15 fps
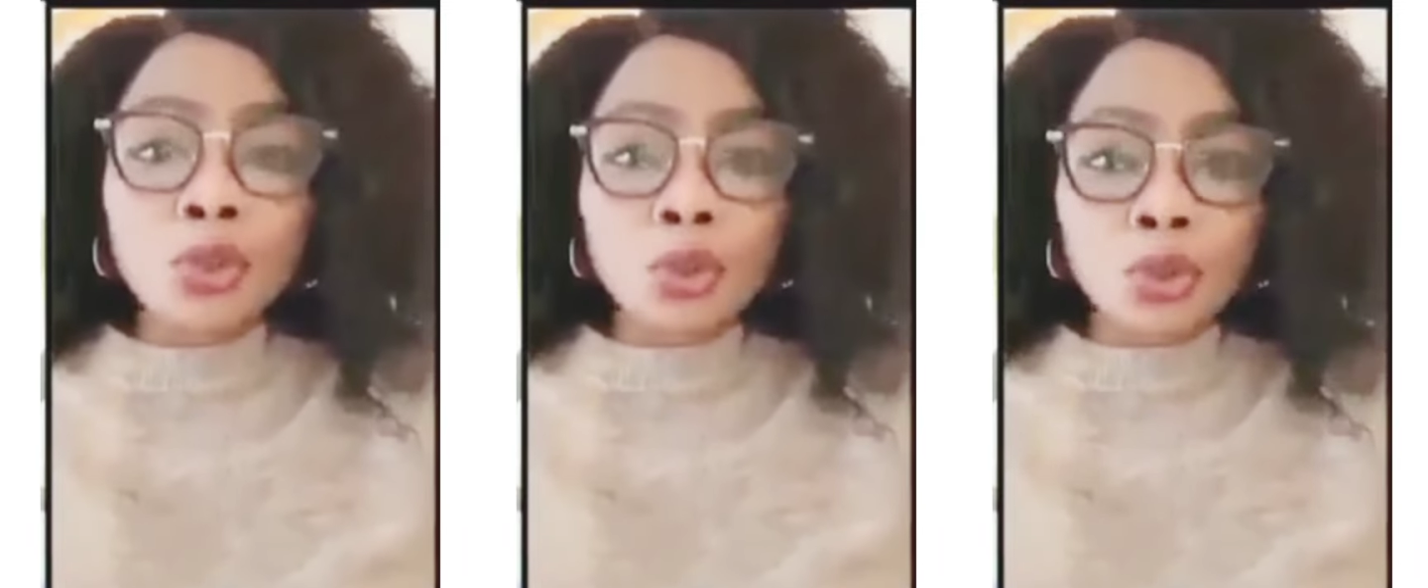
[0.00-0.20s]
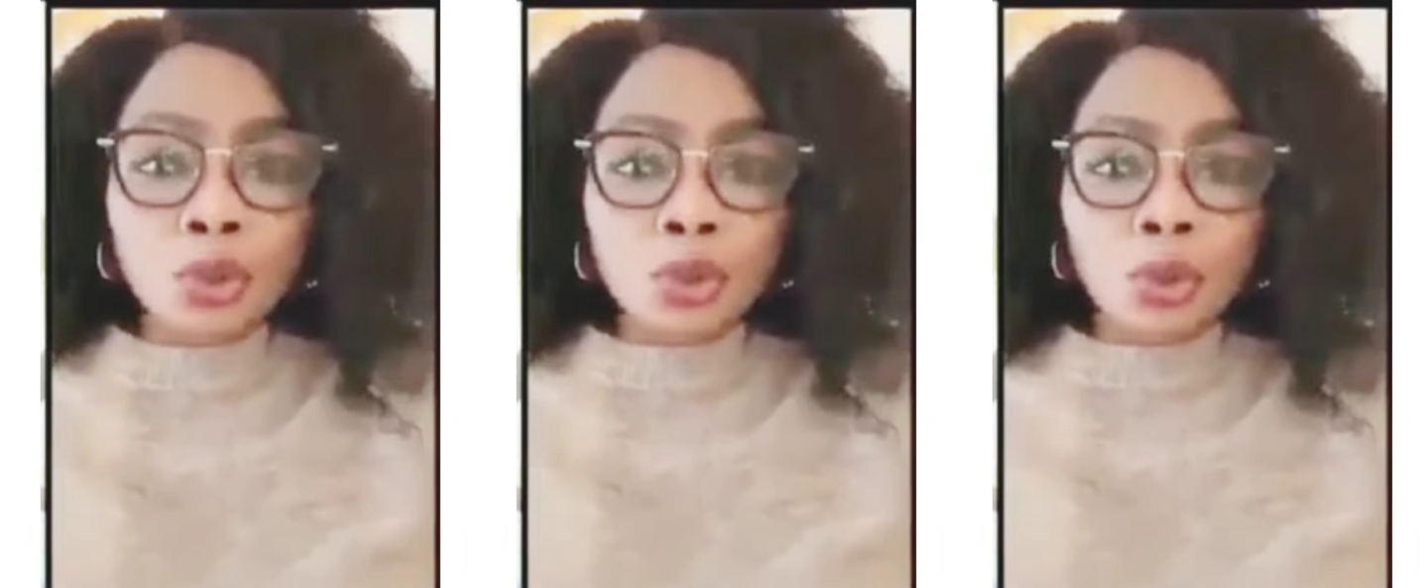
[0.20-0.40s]

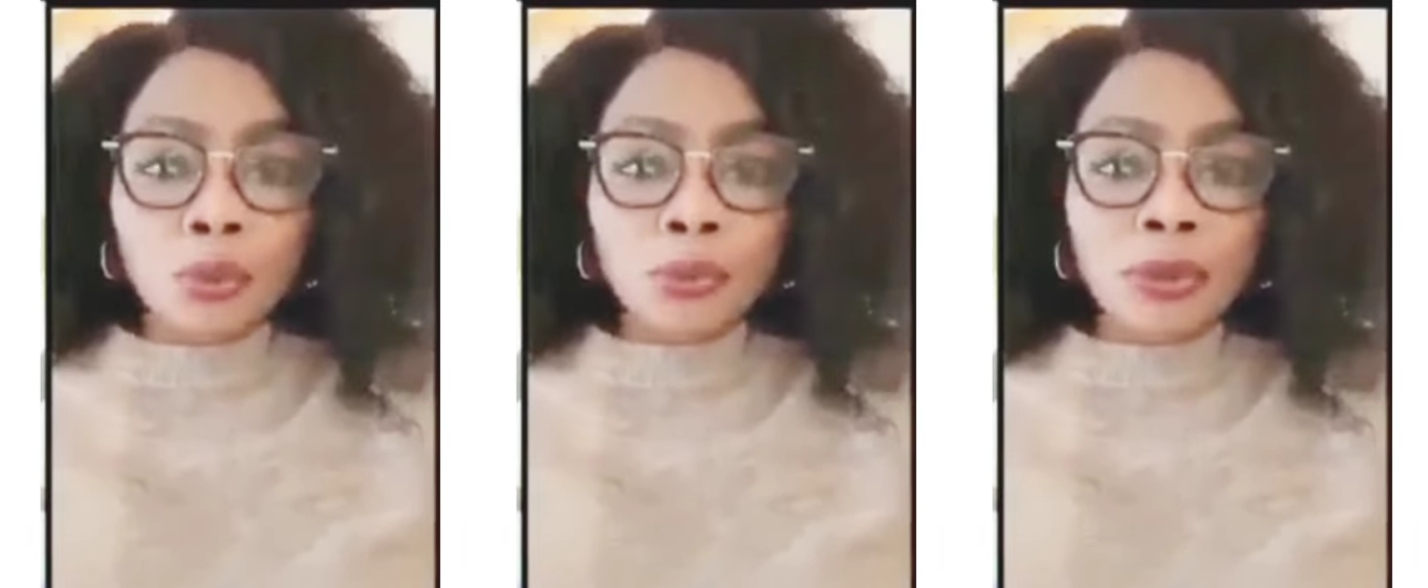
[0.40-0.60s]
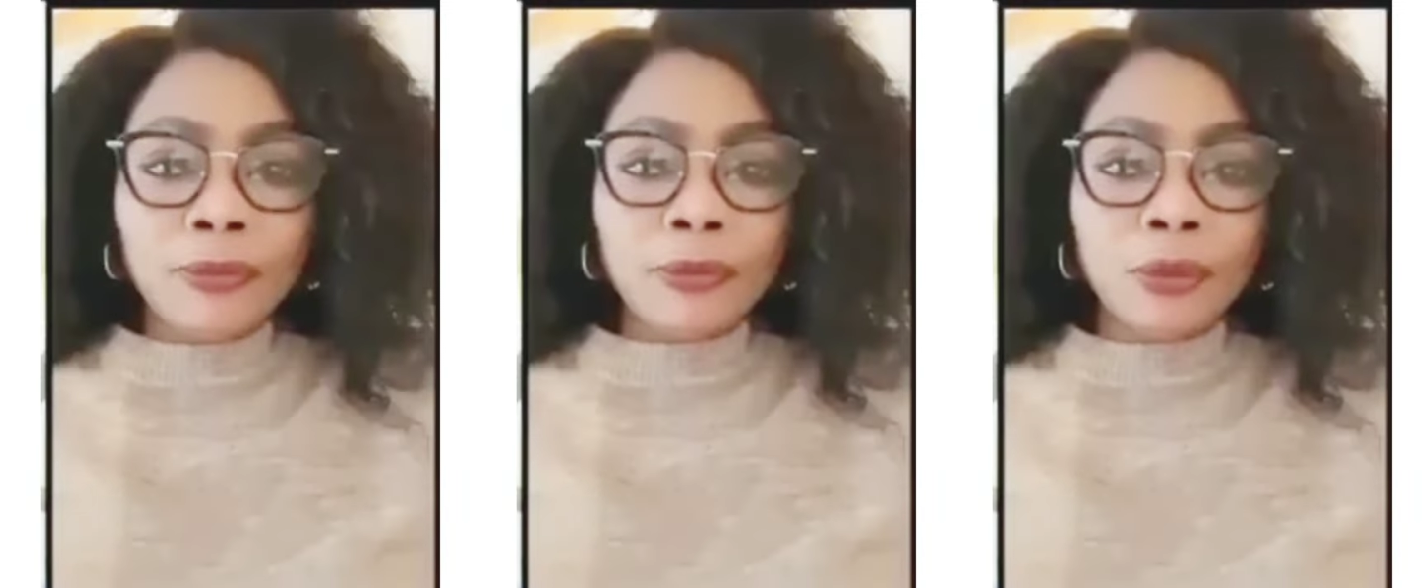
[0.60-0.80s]
to do
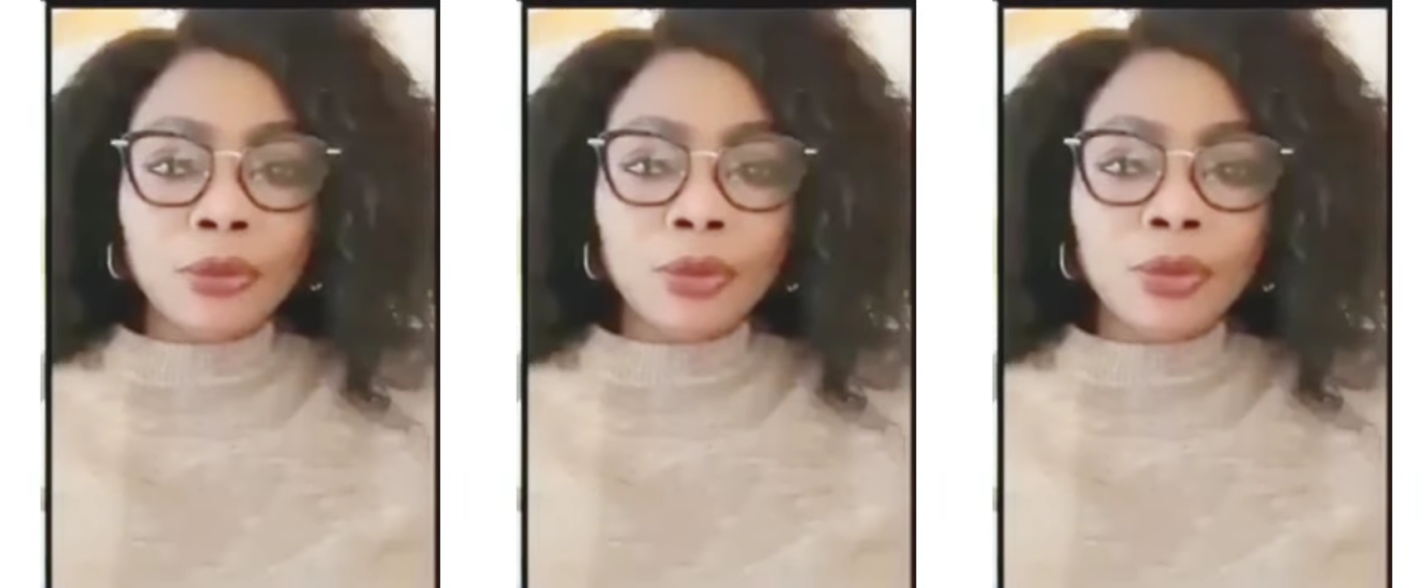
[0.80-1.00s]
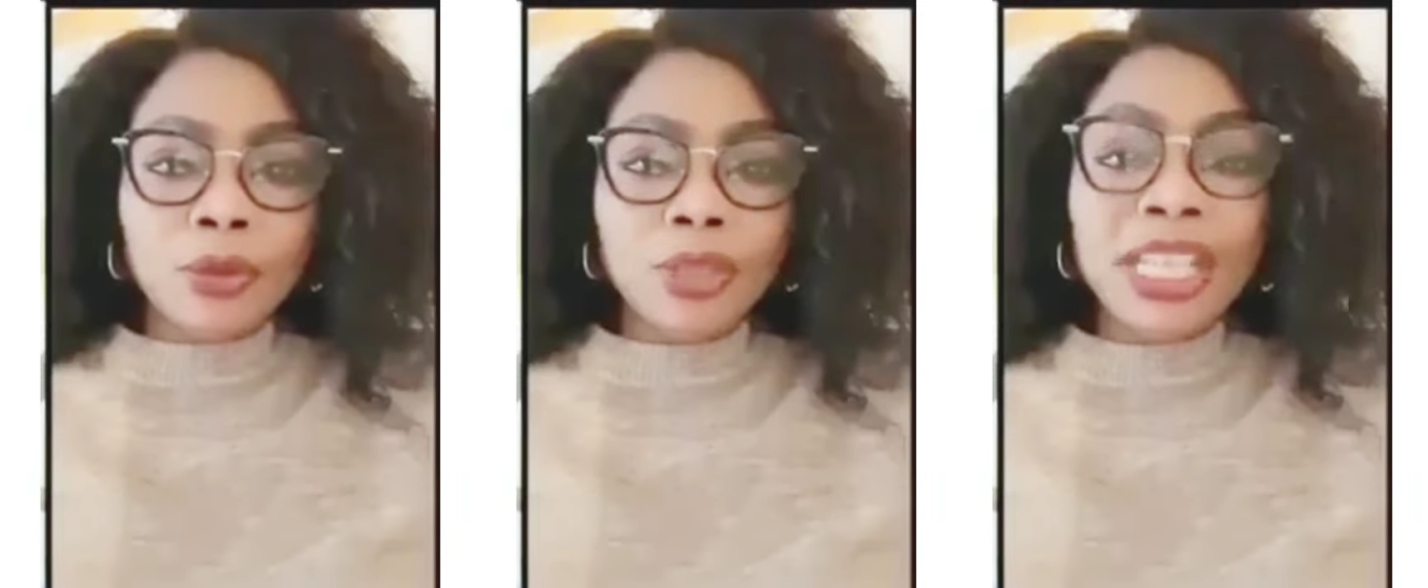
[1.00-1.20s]
something for
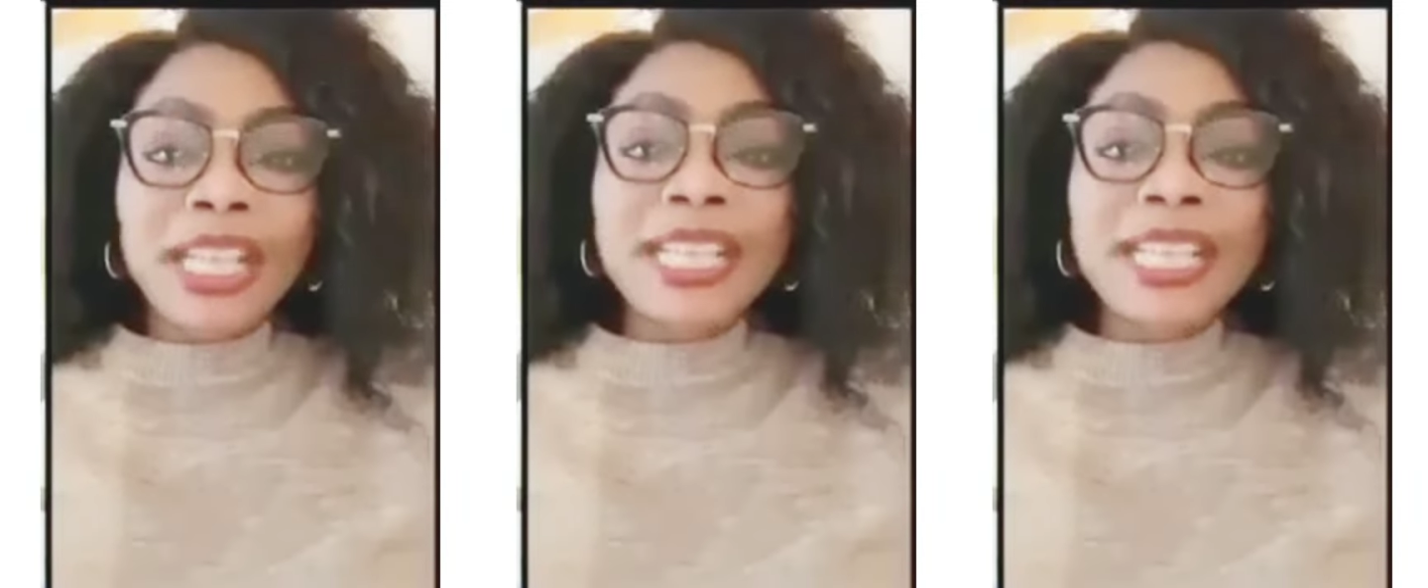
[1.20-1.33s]
you,